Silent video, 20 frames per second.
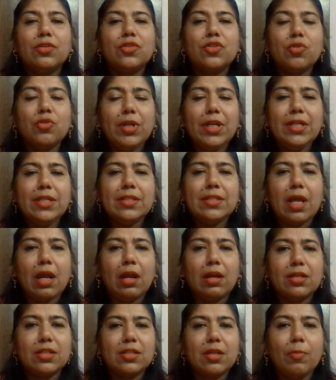Students
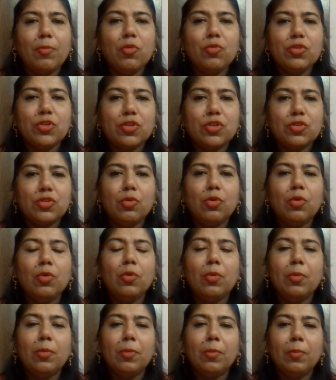are supposed to